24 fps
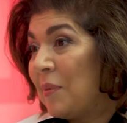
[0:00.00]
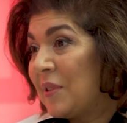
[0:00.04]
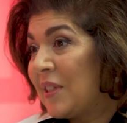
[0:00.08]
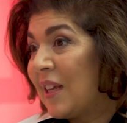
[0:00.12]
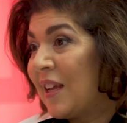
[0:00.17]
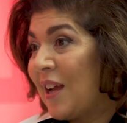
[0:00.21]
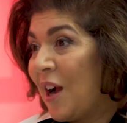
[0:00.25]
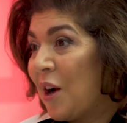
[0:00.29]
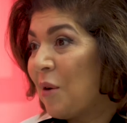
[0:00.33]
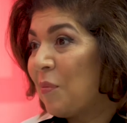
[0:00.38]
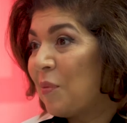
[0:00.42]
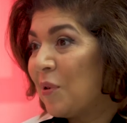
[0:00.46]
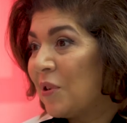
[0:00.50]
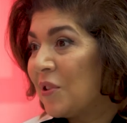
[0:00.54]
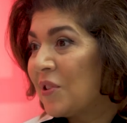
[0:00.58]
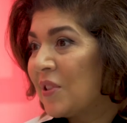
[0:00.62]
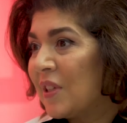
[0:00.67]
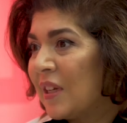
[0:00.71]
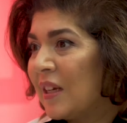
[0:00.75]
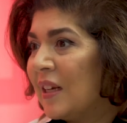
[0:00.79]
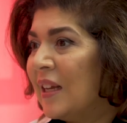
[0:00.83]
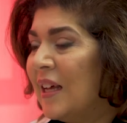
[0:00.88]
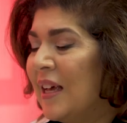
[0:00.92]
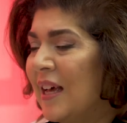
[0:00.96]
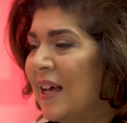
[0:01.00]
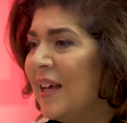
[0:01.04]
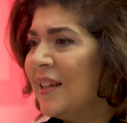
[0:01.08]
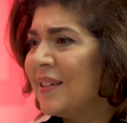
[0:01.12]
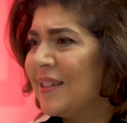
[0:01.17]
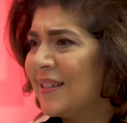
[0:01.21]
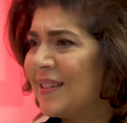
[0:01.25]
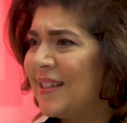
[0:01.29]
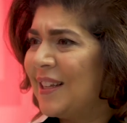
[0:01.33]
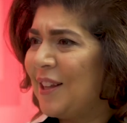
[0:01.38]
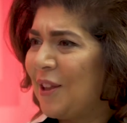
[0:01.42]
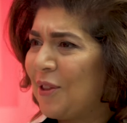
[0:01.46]
up as a young person
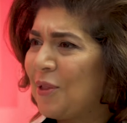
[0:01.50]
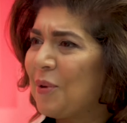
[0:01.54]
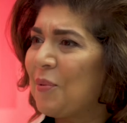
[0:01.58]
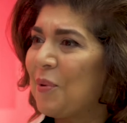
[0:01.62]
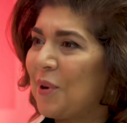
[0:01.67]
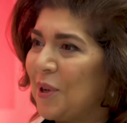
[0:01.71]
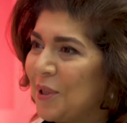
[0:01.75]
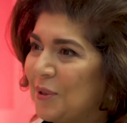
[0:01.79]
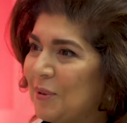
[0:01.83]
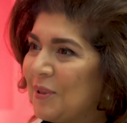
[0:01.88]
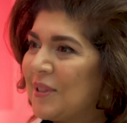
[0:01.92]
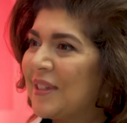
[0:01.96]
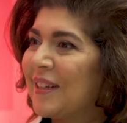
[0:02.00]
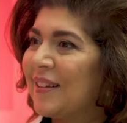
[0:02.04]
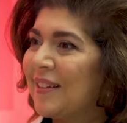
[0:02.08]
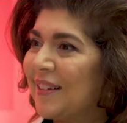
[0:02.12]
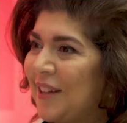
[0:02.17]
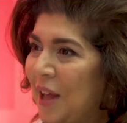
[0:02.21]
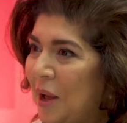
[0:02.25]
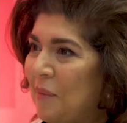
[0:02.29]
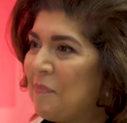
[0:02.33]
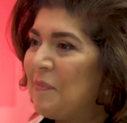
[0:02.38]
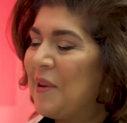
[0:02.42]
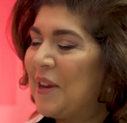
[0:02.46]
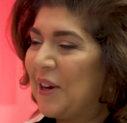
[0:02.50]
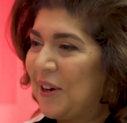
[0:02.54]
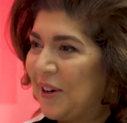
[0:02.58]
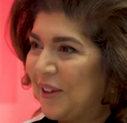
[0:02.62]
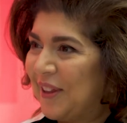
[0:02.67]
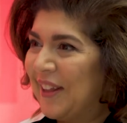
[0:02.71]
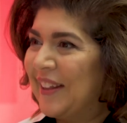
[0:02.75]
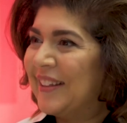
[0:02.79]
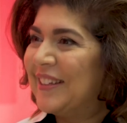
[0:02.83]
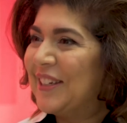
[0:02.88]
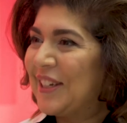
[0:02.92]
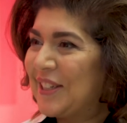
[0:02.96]
to see that the world was a lot
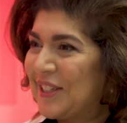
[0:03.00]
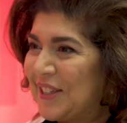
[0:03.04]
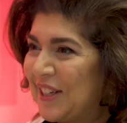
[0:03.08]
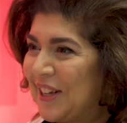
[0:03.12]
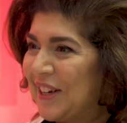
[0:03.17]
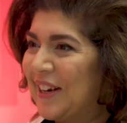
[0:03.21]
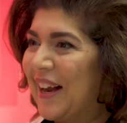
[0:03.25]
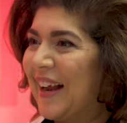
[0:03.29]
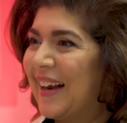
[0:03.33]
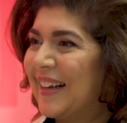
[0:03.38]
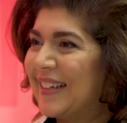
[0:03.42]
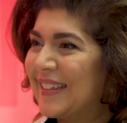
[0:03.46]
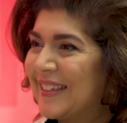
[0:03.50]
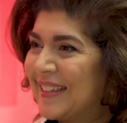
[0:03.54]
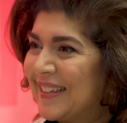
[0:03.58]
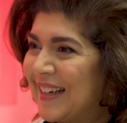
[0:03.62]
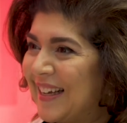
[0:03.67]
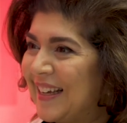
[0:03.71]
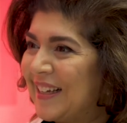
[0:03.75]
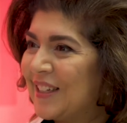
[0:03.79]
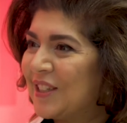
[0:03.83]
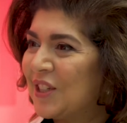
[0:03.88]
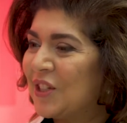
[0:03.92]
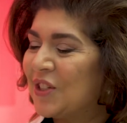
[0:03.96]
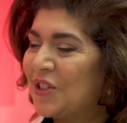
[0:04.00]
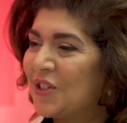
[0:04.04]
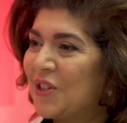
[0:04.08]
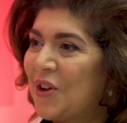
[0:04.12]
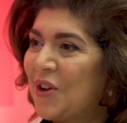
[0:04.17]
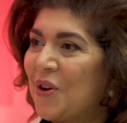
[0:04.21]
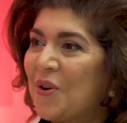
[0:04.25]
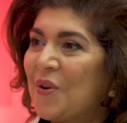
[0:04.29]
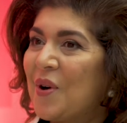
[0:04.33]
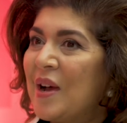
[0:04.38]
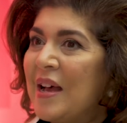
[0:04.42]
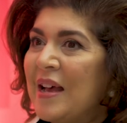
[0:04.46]
bigger than just the United States. Right. And
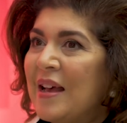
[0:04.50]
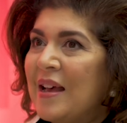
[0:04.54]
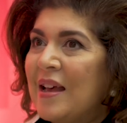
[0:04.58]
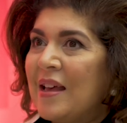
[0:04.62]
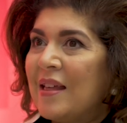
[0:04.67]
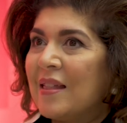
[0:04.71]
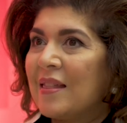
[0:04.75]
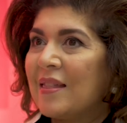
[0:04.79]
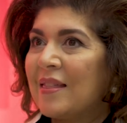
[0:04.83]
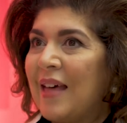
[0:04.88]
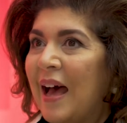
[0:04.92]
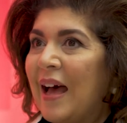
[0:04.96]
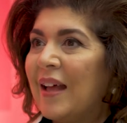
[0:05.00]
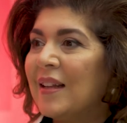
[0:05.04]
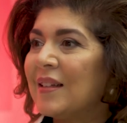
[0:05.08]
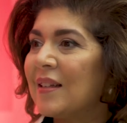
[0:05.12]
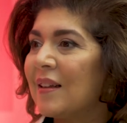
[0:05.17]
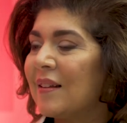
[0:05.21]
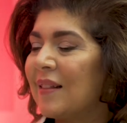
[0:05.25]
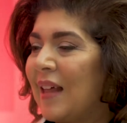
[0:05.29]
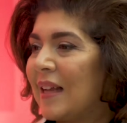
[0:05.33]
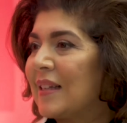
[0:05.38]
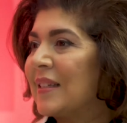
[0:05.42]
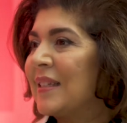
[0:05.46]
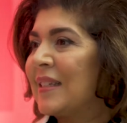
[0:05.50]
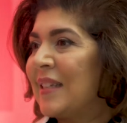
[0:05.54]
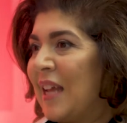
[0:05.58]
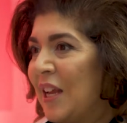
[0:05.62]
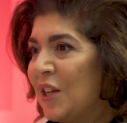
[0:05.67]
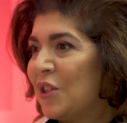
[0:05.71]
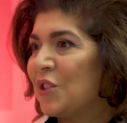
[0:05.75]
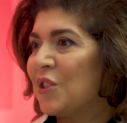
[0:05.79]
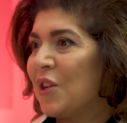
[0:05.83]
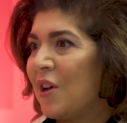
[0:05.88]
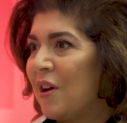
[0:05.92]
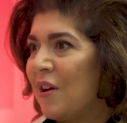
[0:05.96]
so that sense